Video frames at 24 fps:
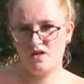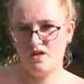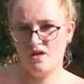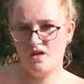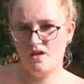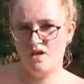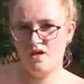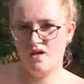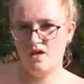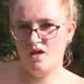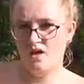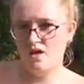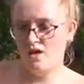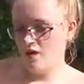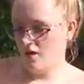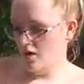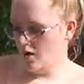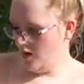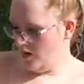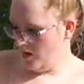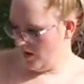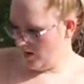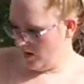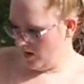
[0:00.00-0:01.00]

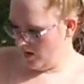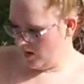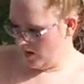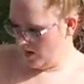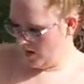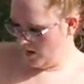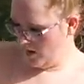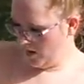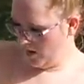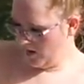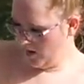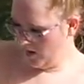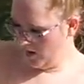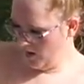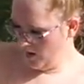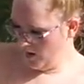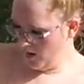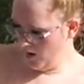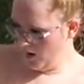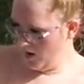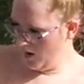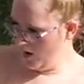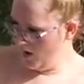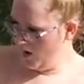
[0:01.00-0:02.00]

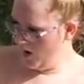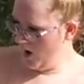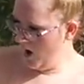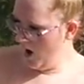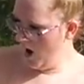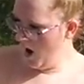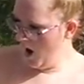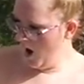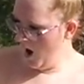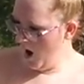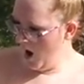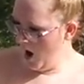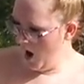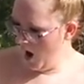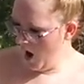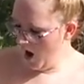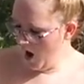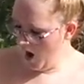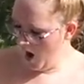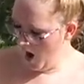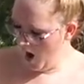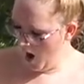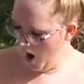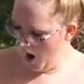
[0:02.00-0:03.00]

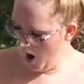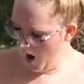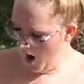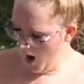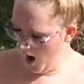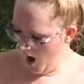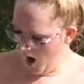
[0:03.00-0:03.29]
This person isn't speaking.